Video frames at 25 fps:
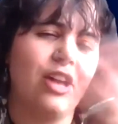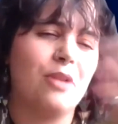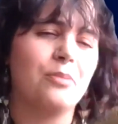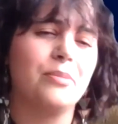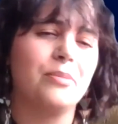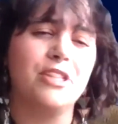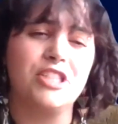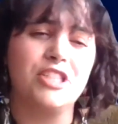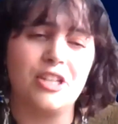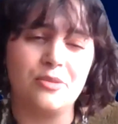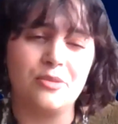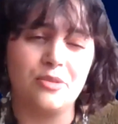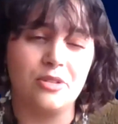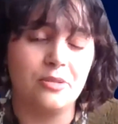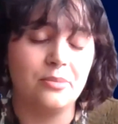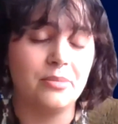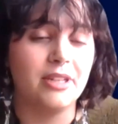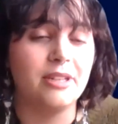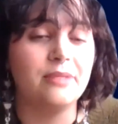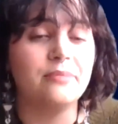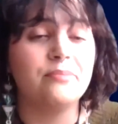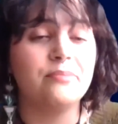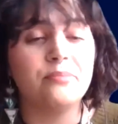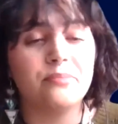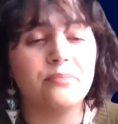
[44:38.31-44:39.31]
just kelp in
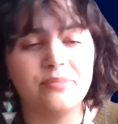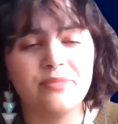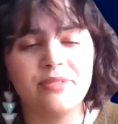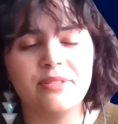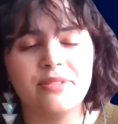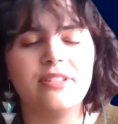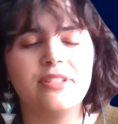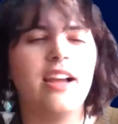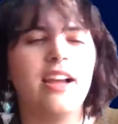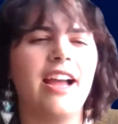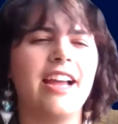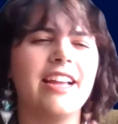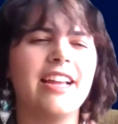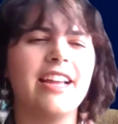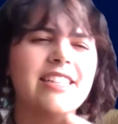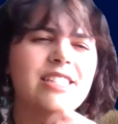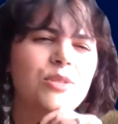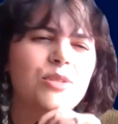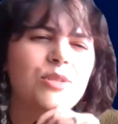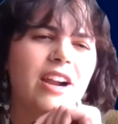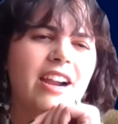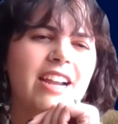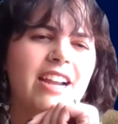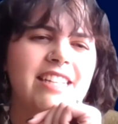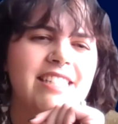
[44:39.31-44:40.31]
general. But
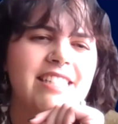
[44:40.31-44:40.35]
I